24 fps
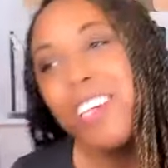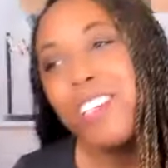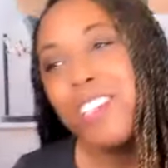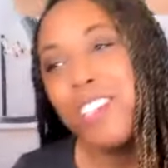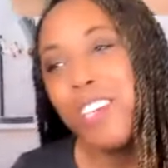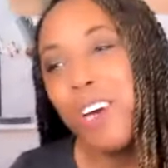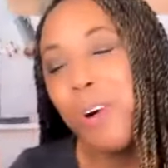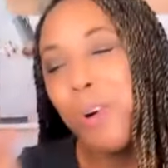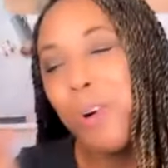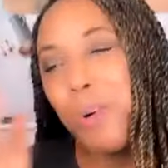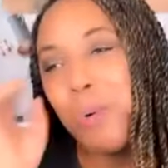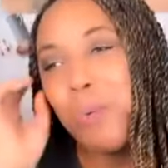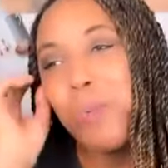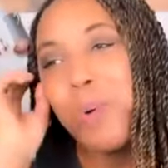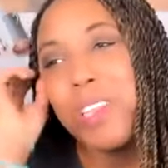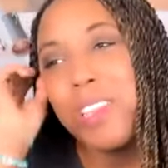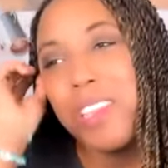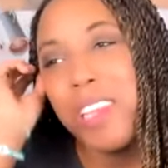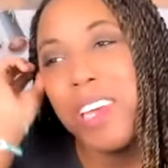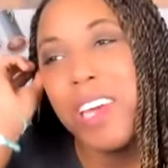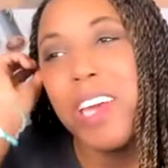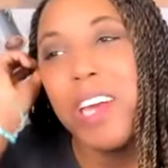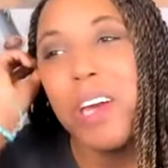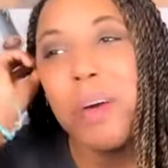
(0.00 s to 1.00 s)
So with
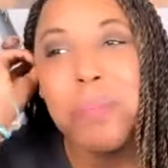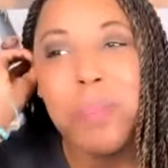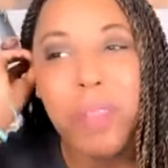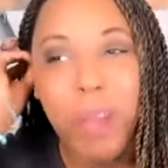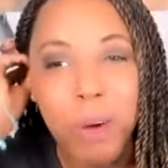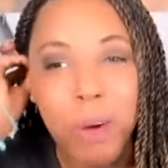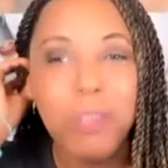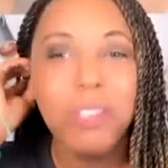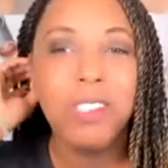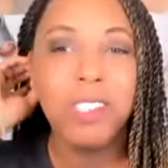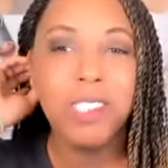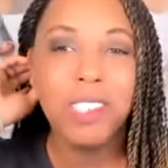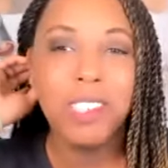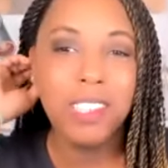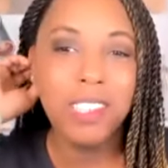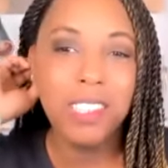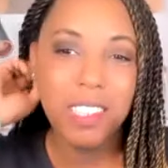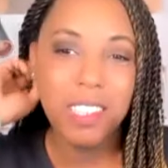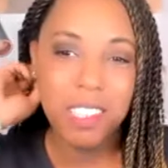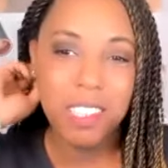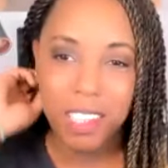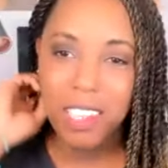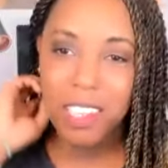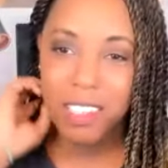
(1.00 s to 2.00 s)
the hypnosis,
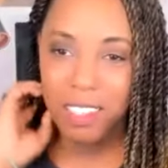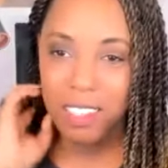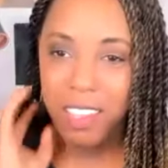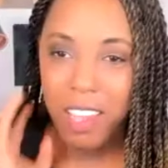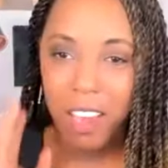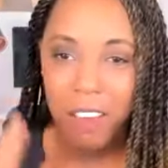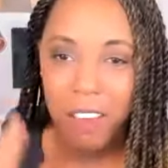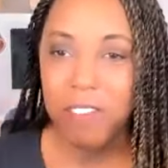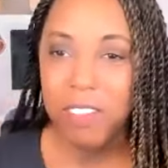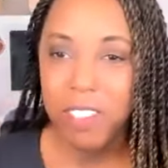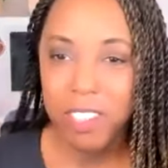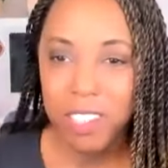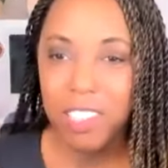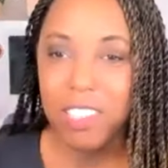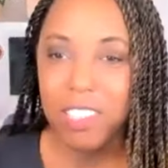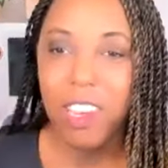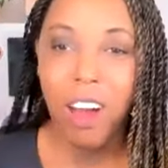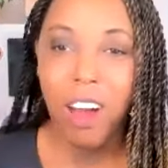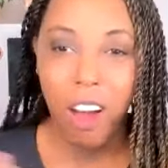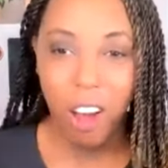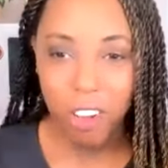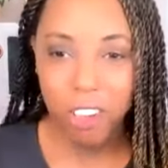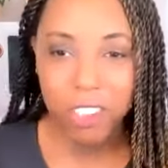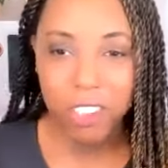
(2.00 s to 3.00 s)
it's definitely
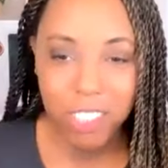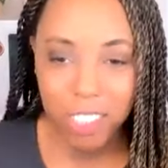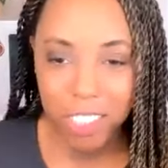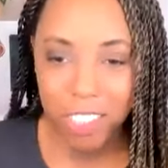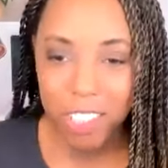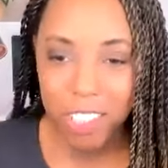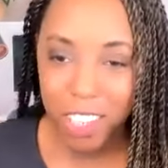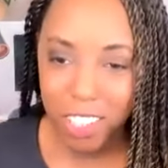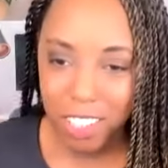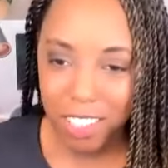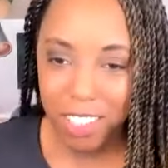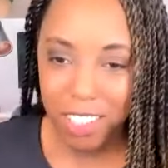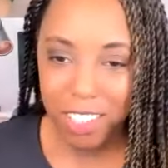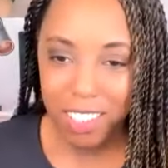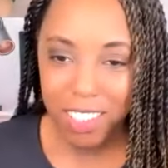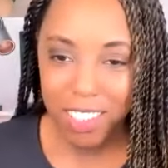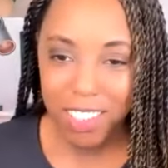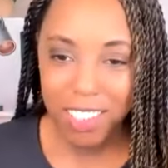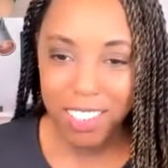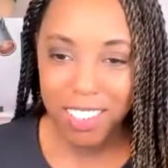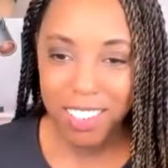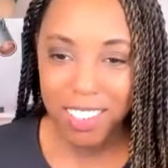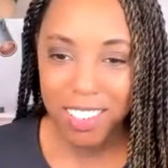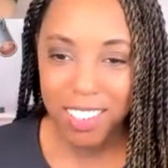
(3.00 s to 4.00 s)
all
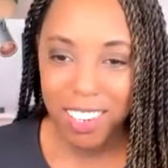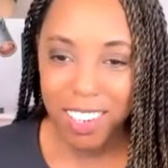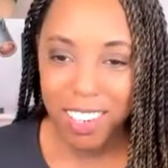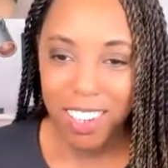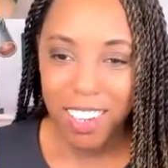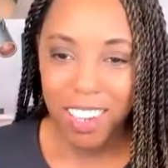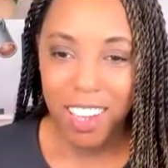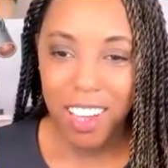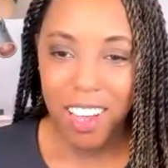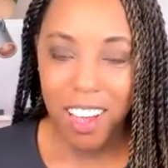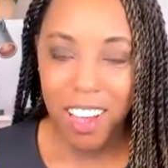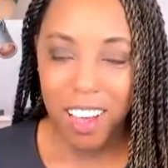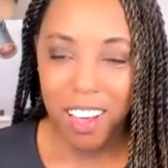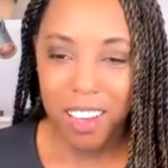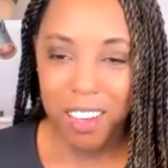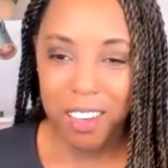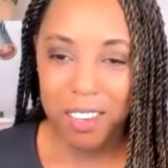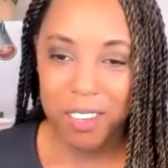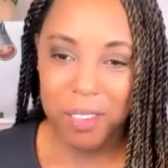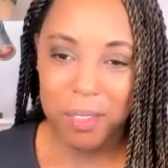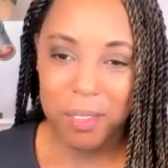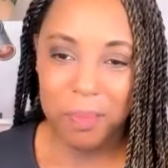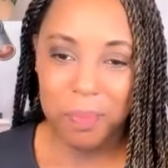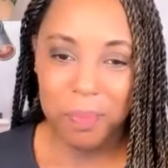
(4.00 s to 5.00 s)
suggestion,
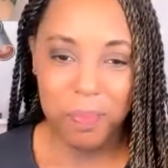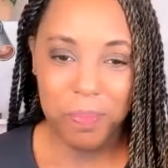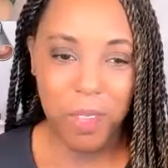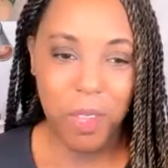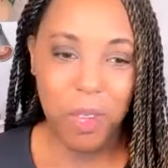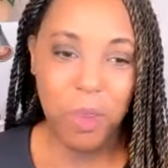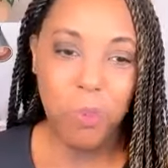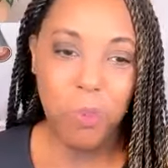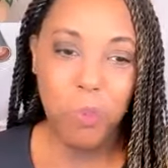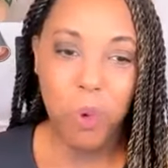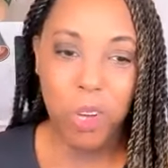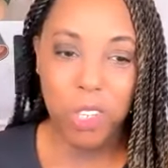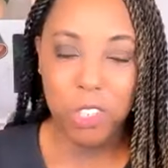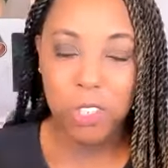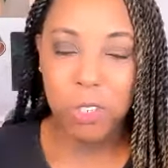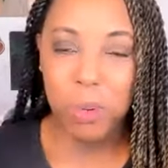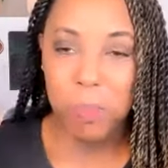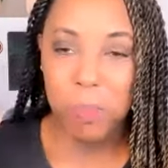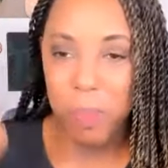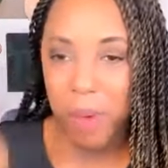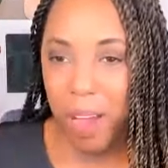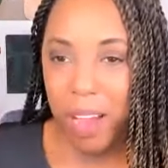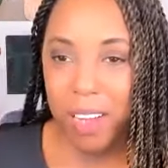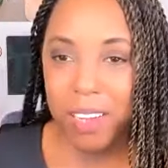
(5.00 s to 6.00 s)
and what your
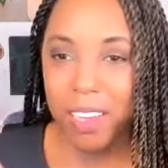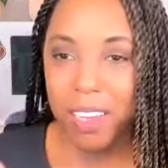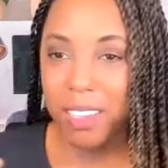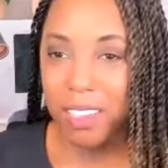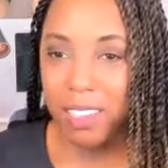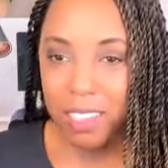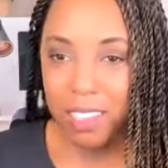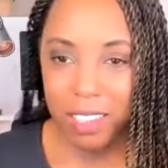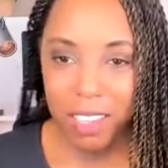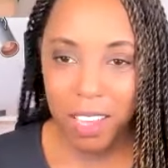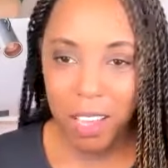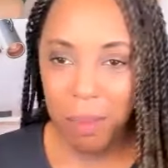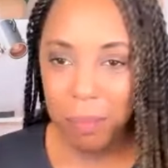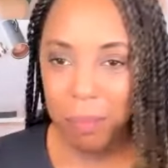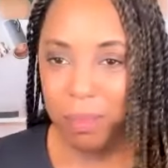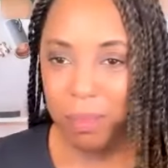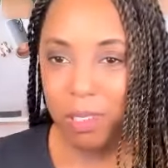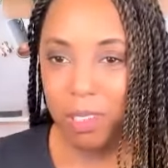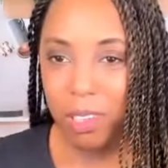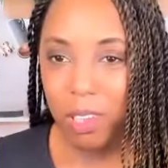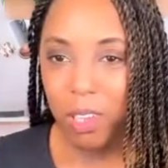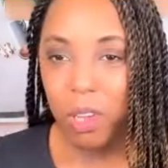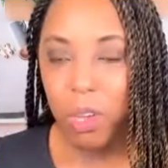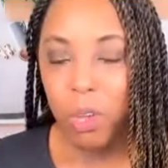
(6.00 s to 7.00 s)
mind
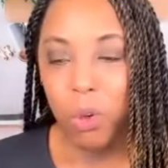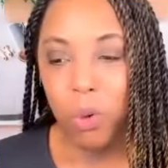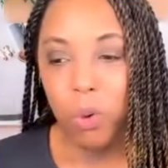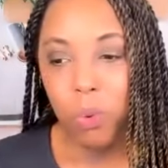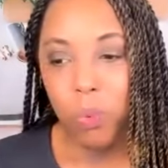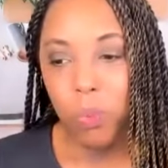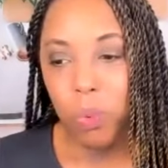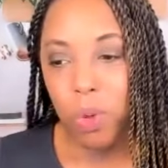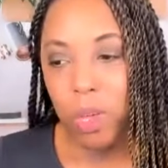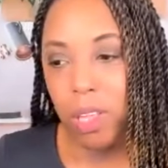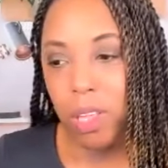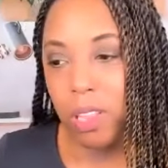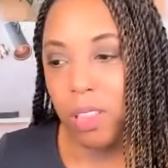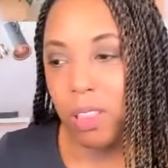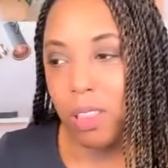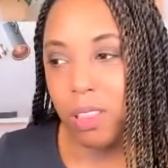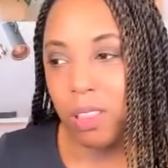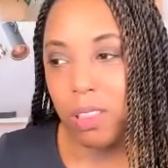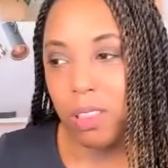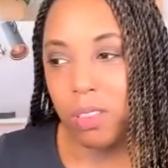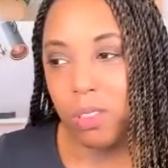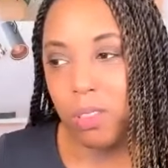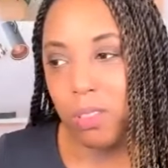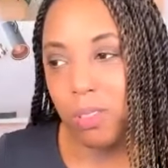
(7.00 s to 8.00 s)
accepts. With
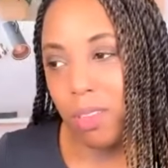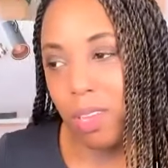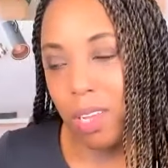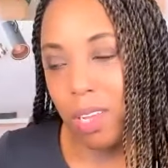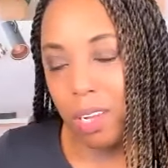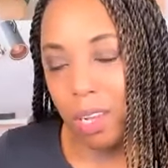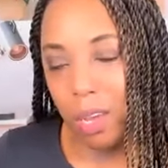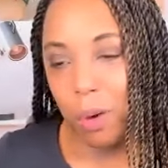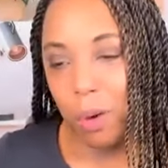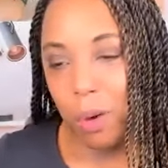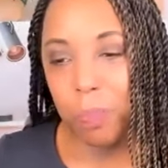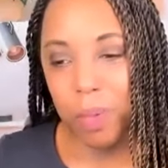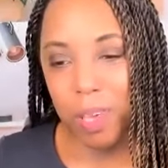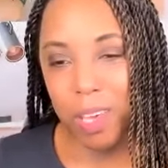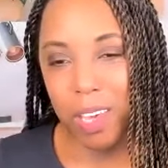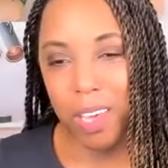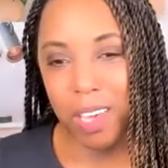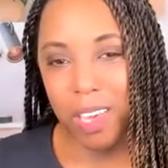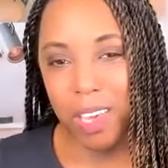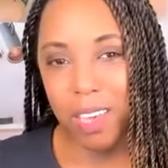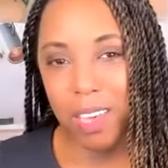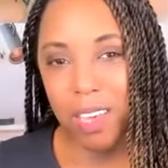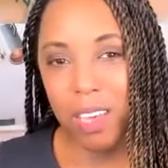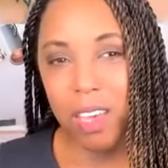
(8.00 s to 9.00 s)

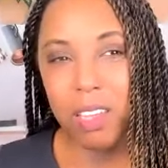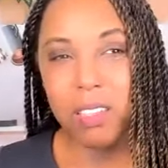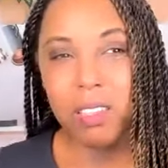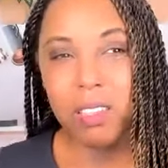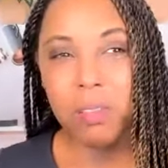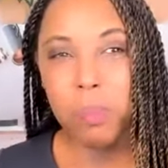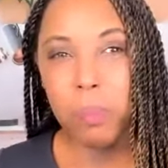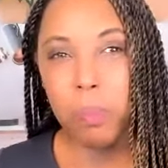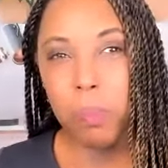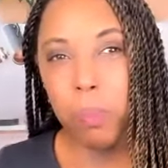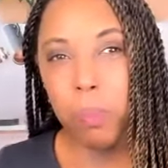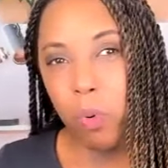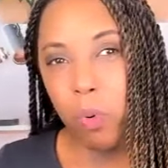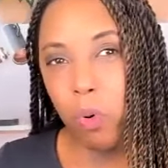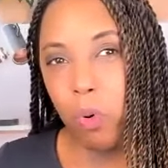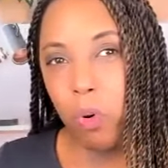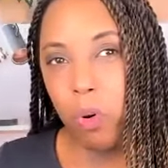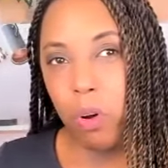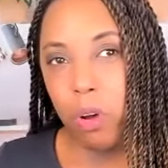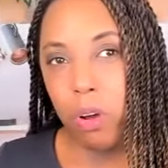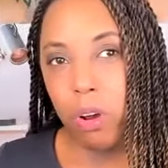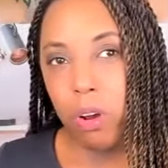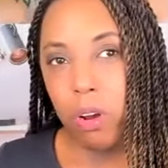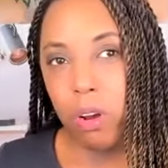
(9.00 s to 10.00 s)
NLP, it's
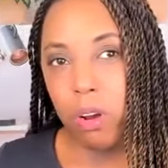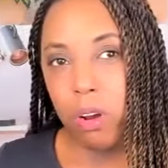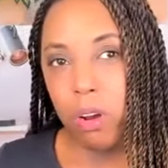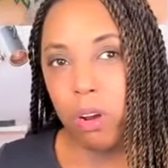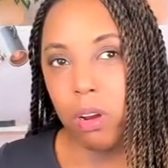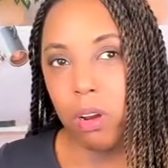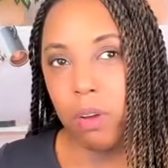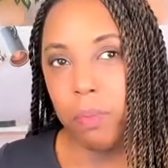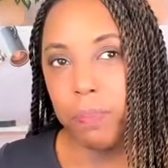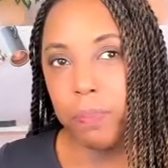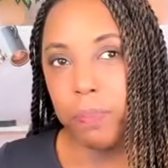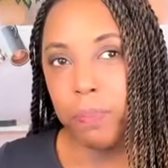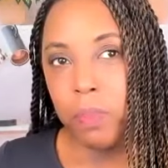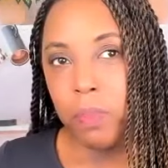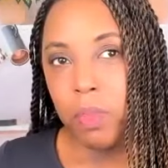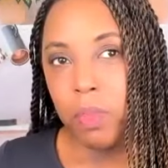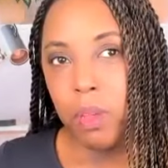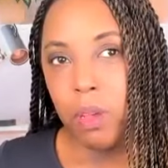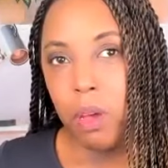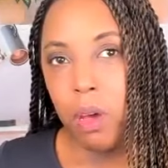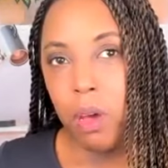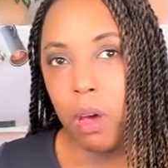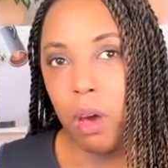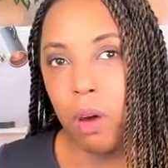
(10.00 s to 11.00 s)
more
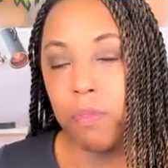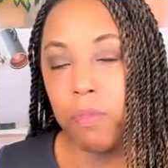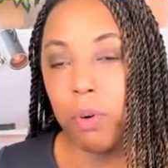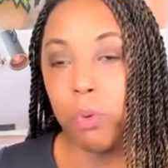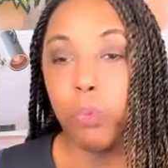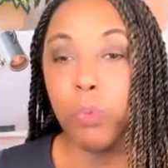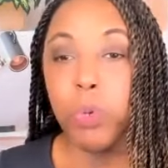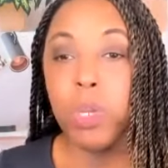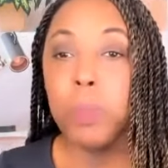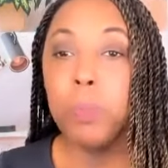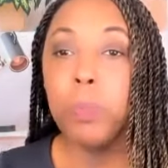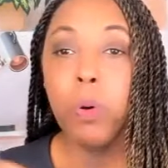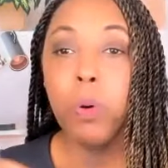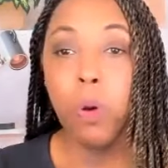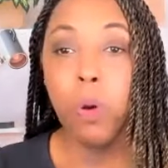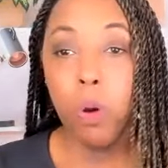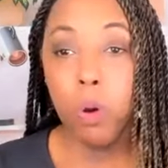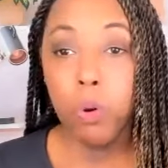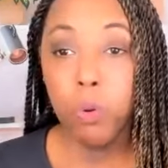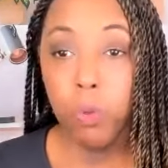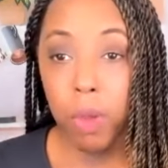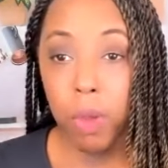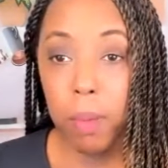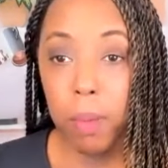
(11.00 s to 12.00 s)
of a
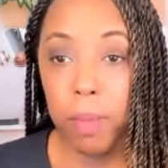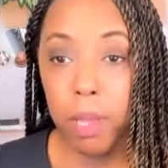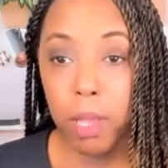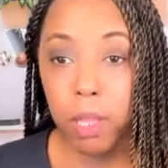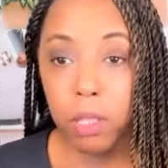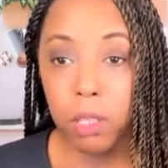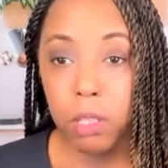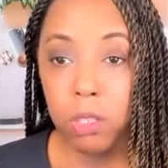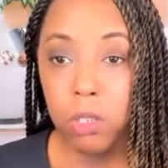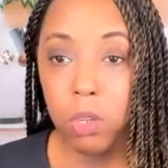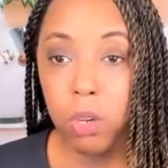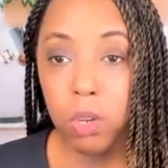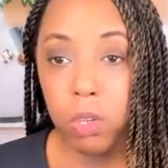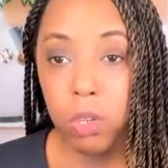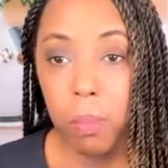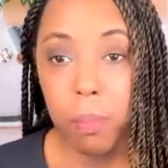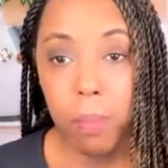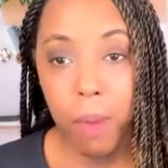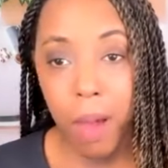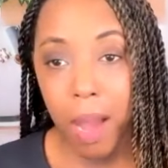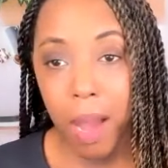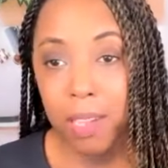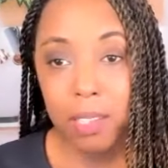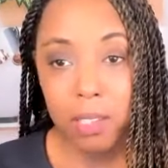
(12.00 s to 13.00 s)
reprogramming. So your
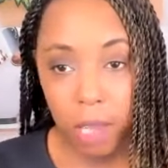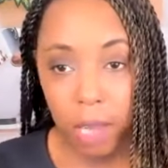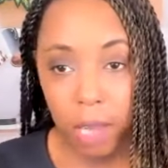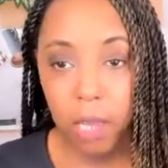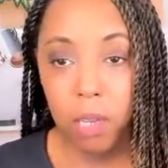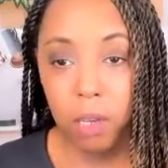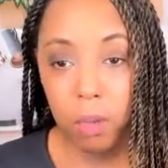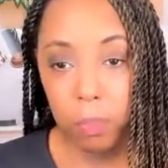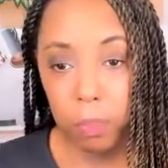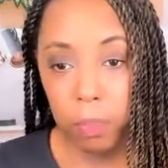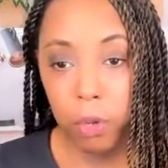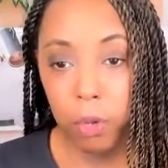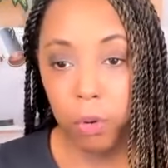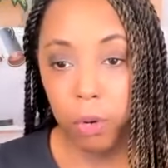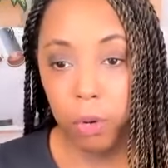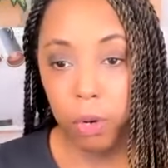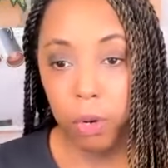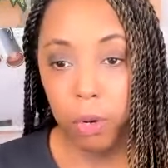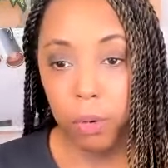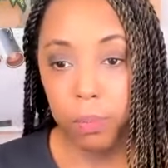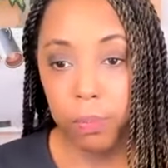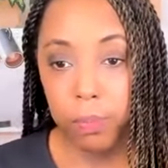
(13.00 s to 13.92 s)
mind is like a computer.